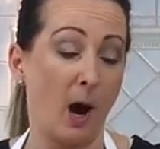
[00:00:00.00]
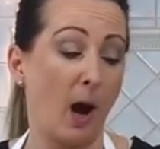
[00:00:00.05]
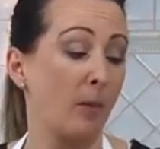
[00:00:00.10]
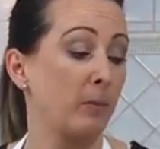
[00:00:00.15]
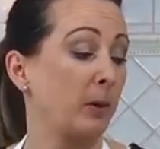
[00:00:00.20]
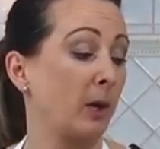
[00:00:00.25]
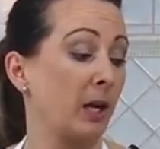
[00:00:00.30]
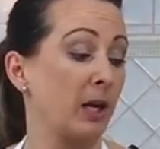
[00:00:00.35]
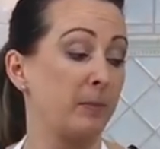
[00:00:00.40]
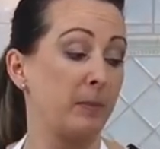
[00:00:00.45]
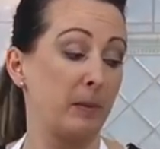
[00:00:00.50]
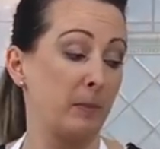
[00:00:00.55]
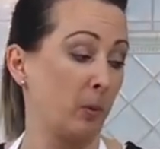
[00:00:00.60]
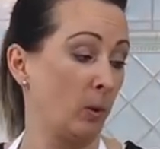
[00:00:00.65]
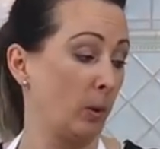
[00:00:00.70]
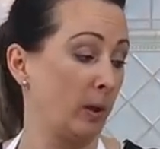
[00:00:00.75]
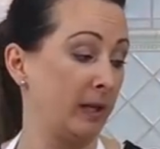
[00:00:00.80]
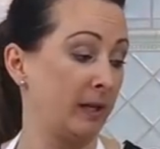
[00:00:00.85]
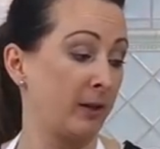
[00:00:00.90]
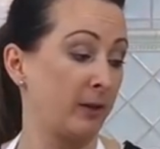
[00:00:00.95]
I'm going to be
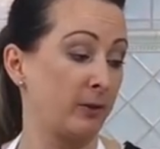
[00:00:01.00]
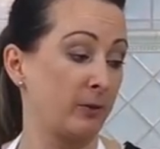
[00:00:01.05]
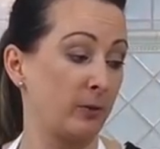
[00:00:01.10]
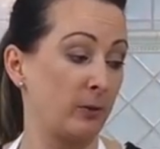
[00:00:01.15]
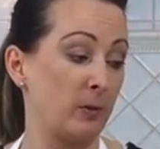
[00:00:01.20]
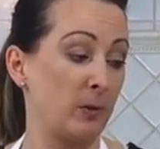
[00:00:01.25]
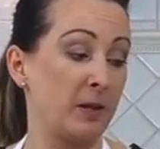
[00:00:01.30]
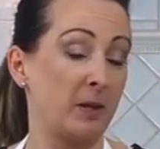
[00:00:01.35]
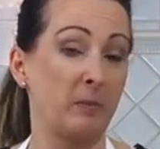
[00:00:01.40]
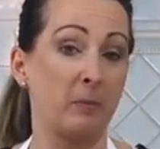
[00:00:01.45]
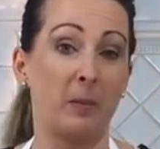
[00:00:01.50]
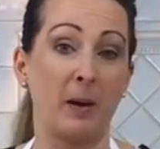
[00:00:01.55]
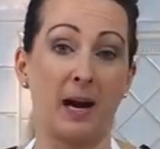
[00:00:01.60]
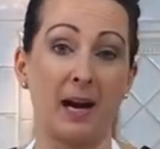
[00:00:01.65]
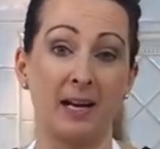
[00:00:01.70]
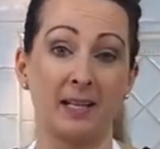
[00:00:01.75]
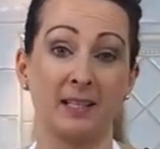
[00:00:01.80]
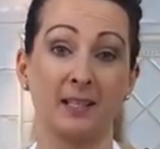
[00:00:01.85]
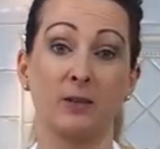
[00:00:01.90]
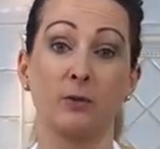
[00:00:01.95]
putting it through the
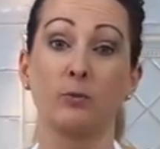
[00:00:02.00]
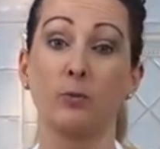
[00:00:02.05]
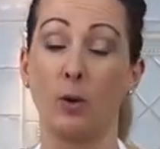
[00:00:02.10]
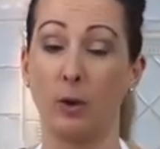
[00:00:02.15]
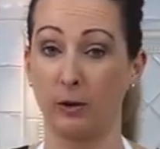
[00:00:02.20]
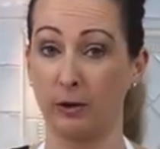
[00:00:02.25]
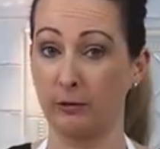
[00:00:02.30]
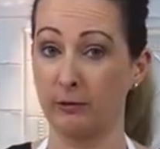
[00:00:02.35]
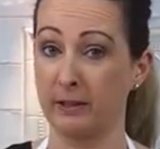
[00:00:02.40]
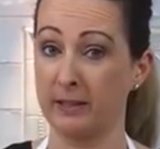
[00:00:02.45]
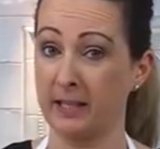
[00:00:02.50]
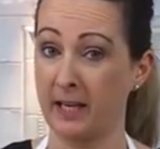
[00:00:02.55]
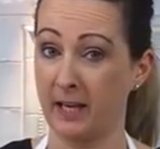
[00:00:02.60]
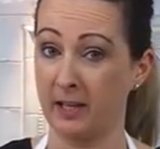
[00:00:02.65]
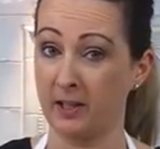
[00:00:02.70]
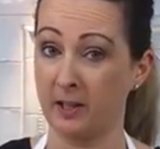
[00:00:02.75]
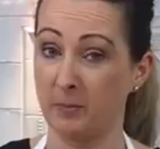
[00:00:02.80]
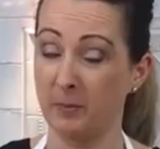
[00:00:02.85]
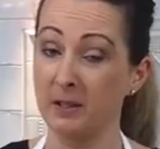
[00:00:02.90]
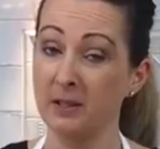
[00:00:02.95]
pasta roller
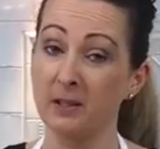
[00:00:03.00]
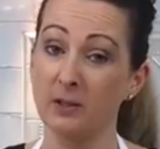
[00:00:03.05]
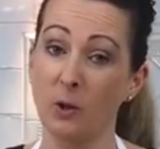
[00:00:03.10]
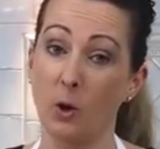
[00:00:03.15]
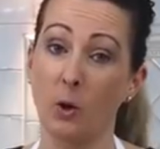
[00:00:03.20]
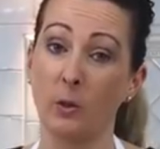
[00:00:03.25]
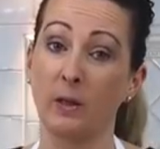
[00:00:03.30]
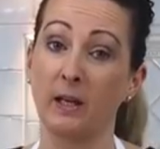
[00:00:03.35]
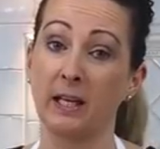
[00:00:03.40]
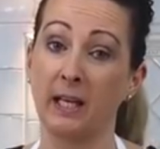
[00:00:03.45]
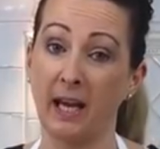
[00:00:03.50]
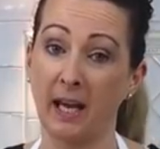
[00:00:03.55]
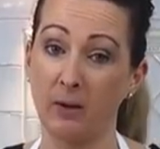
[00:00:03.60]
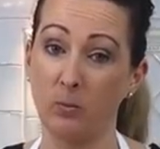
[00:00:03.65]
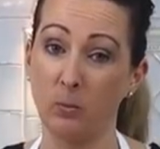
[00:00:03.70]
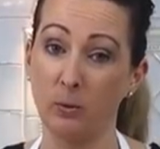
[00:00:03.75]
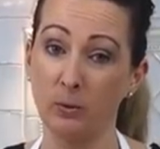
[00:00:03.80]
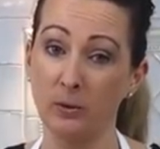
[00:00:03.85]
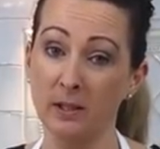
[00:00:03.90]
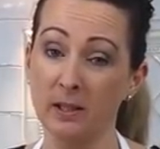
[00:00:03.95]
attachment on the
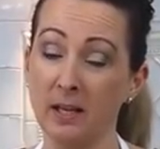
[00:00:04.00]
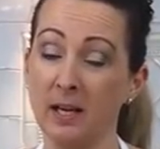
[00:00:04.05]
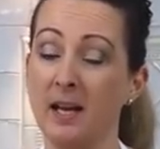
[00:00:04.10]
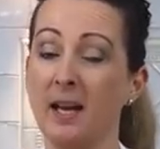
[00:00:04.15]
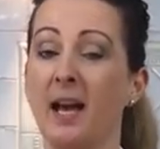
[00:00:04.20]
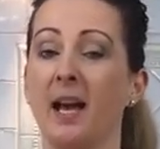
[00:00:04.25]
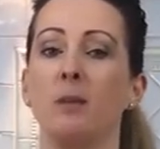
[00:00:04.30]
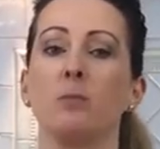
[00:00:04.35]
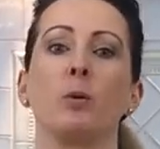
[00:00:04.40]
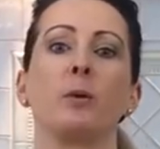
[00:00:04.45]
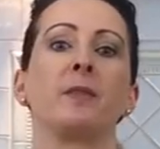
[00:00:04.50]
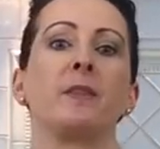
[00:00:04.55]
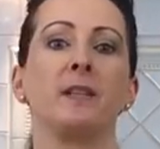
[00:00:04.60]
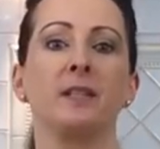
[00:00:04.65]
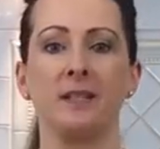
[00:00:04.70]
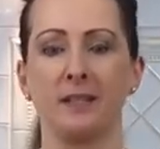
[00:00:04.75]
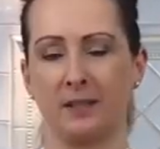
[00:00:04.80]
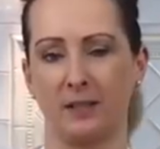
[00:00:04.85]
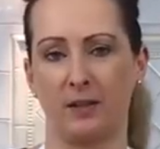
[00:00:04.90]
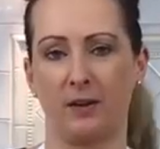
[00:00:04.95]
Kenwood, and what
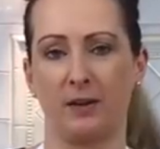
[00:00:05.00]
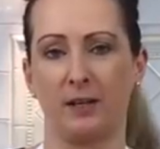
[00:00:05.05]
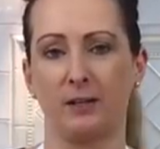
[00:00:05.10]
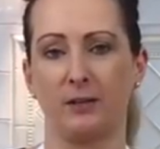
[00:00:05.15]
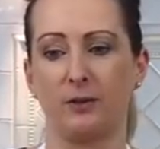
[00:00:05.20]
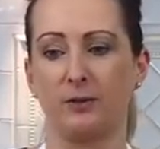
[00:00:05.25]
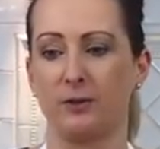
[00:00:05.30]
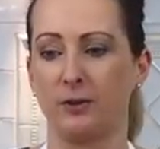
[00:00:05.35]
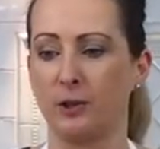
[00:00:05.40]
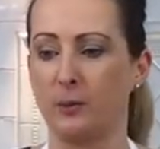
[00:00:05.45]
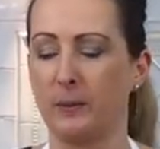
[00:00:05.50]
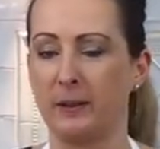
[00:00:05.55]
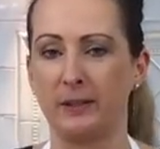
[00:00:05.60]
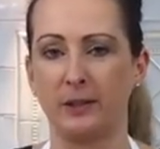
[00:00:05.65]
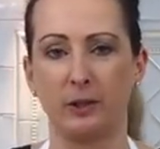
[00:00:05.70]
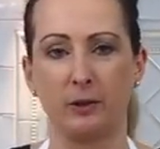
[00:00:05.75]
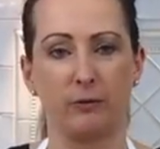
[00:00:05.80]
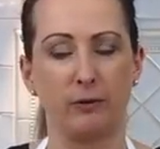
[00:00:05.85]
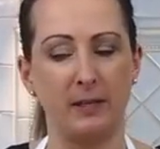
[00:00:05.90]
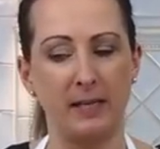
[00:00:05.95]
this is going to do
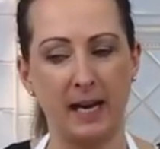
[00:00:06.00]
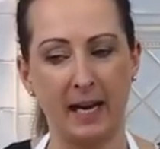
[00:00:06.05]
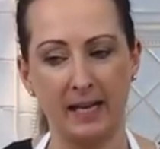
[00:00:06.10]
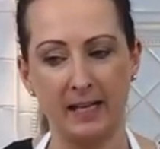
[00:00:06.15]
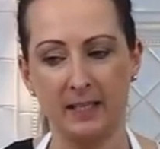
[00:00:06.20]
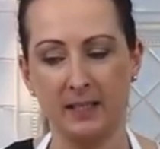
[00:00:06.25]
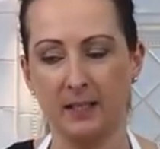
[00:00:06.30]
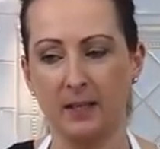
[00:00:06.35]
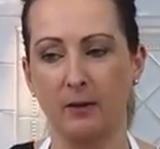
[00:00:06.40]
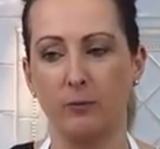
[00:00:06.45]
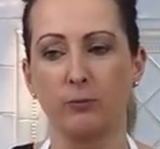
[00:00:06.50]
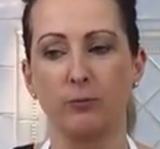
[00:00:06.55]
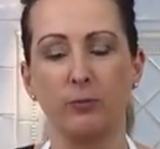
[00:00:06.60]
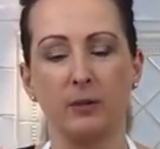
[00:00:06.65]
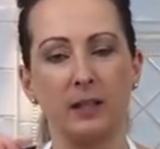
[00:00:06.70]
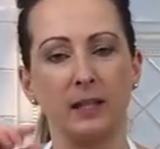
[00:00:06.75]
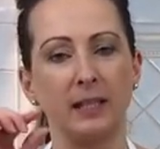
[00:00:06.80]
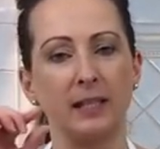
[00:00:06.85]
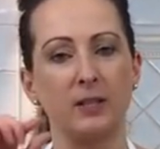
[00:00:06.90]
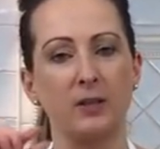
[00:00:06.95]
is create a
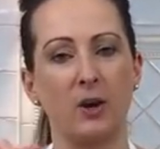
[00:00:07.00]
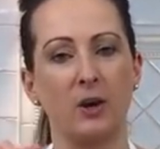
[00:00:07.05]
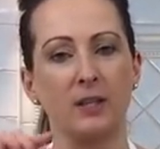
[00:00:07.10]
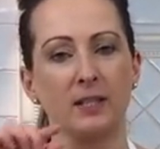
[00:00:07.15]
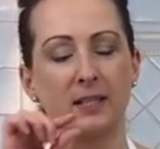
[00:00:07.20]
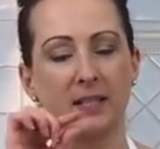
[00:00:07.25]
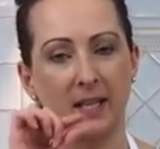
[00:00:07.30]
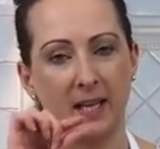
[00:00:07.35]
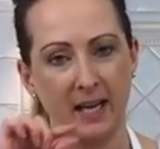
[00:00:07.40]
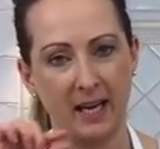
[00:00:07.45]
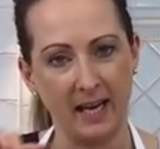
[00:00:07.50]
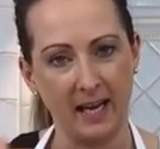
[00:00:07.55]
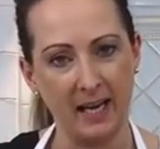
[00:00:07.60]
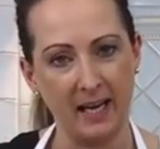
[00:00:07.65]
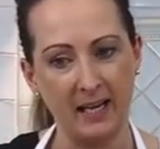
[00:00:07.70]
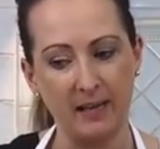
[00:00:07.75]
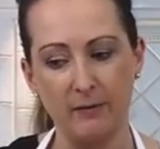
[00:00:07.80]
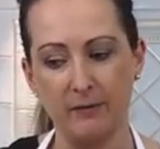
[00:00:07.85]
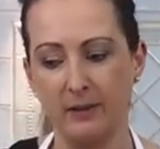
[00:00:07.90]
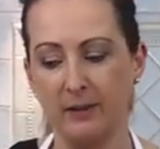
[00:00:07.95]
really nice
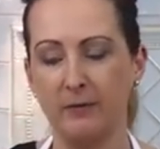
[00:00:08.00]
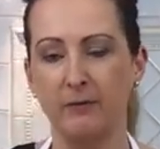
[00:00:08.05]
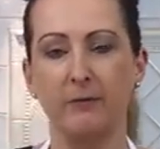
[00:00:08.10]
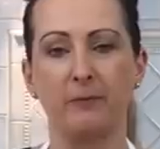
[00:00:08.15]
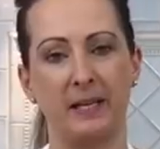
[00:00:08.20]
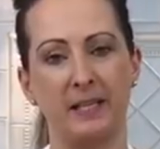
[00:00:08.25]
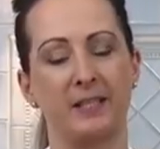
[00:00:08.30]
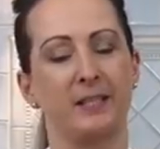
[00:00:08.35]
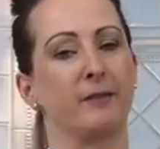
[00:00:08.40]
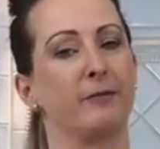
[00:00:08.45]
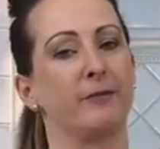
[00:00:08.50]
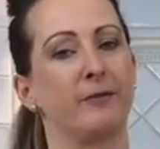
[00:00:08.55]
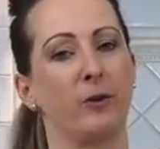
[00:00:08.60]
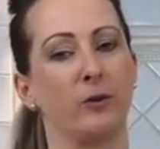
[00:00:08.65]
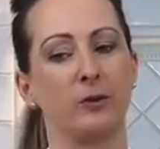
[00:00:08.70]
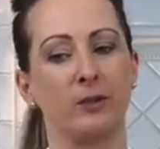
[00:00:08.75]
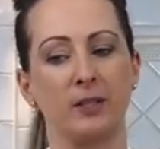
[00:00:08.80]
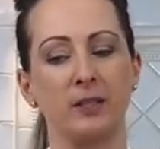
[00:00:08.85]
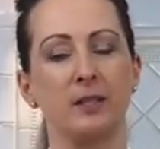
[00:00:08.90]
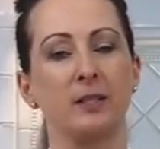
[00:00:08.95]
even piece of
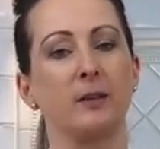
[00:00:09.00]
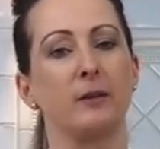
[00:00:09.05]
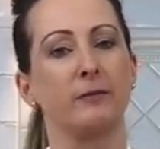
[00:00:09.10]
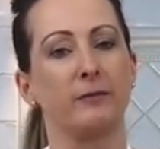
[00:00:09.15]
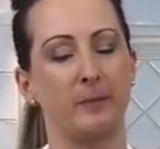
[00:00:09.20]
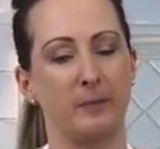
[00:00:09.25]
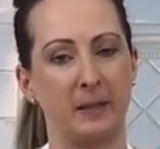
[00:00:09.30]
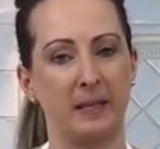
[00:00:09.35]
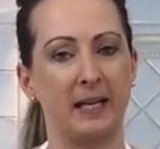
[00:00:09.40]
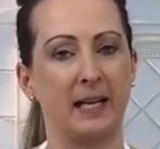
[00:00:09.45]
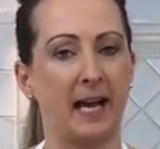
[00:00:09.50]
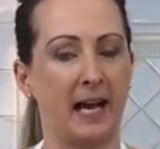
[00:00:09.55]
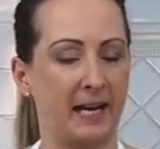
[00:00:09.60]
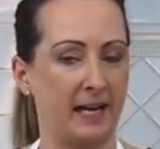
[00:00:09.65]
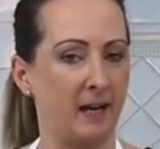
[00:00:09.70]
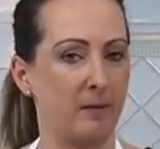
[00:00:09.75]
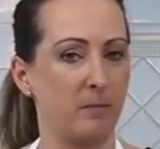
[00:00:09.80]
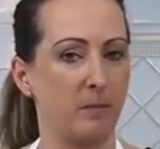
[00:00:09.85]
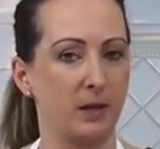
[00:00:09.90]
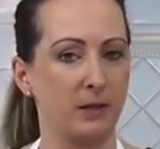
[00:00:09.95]
fondant for me to
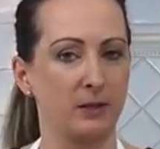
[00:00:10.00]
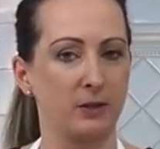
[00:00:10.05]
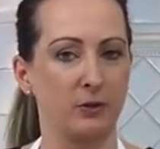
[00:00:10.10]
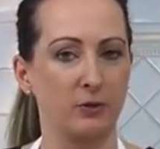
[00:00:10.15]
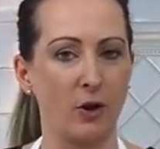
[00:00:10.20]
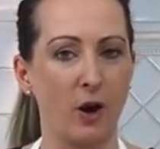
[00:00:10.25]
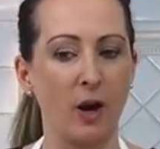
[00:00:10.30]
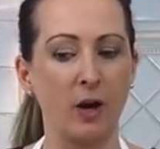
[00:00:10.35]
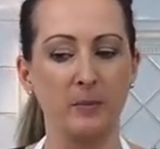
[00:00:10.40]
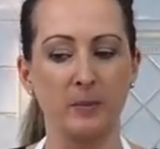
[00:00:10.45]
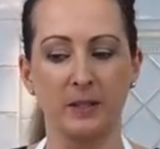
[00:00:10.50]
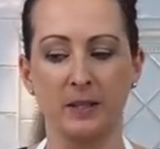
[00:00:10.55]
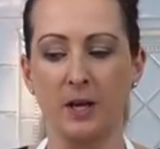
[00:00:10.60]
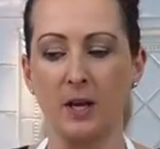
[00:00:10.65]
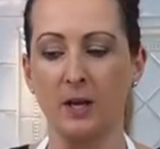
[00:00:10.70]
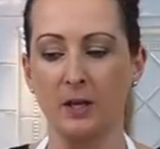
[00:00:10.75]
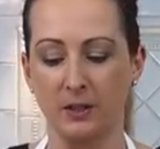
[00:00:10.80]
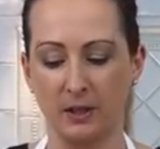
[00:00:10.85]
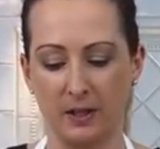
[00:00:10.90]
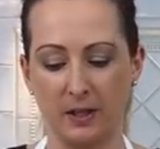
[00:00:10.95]
cut out my
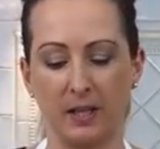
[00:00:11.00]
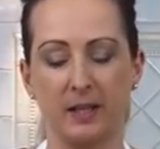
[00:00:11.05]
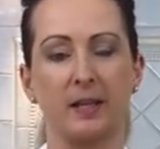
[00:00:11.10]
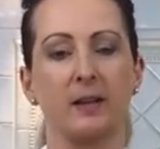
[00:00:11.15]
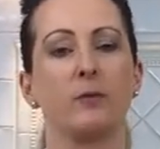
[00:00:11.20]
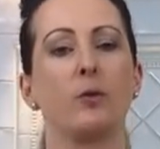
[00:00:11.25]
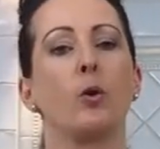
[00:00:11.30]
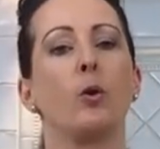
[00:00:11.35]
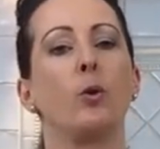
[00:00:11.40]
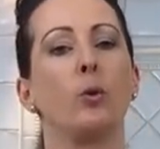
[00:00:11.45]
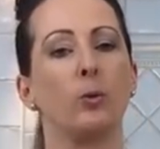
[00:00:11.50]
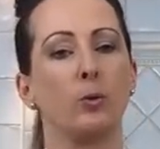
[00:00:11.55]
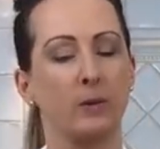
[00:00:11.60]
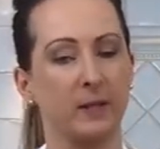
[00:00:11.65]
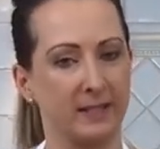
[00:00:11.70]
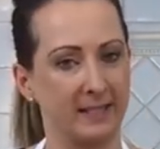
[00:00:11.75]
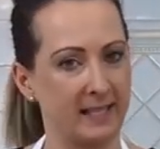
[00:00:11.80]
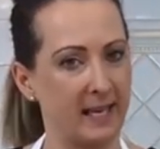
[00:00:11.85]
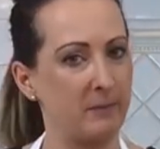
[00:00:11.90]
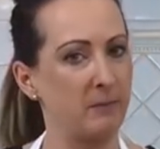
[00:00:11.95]
stripes so that they're all
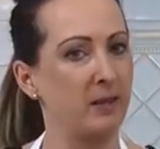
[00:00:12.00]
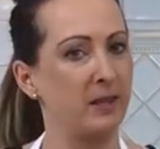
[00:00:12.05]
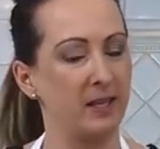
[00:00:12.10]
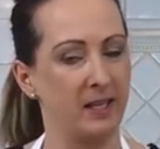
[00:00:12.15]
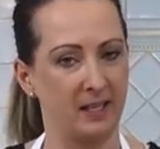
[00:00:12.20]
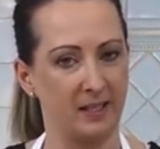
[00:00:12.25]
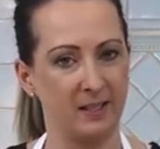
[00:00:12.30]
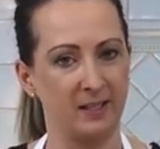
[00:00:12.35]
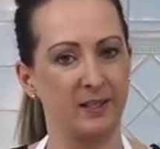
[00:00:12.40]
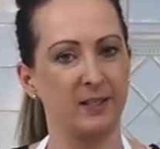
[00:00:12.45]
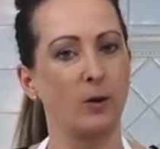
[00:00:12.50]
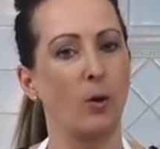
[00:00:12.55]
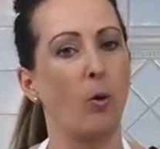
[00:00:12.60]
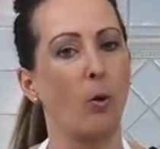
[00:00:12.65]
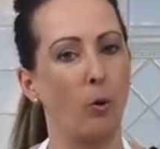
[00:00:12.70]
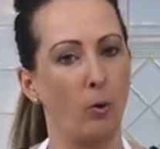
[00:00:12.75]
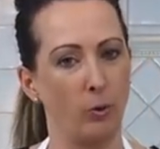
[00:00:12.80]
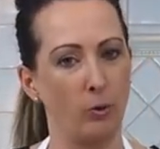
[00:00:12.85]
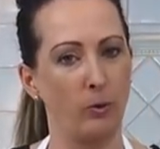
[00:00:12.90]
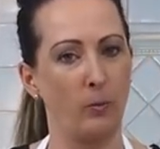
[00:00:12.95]
the same thickness
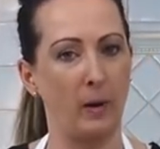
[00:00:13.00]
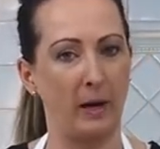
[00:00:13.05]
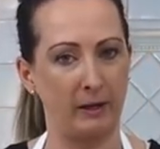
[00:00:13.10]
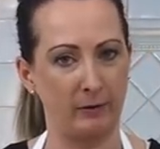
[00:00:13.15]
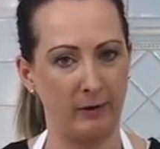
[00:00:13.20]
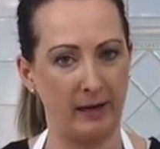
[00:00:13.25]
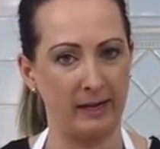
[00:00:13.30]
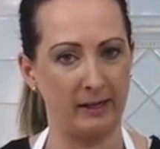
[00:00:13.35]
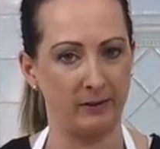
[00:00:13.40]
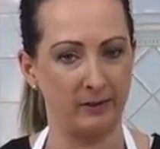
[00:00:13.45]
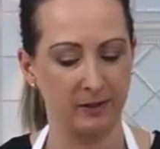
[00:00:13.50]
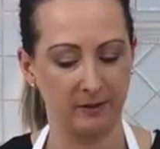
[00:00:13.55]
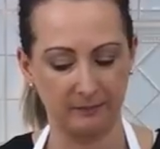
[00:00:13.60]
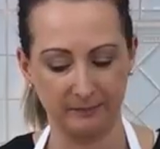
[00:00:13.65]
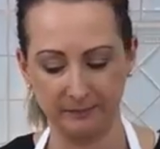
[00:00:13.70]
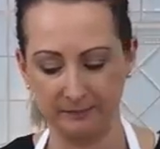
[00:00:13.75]
all the way around.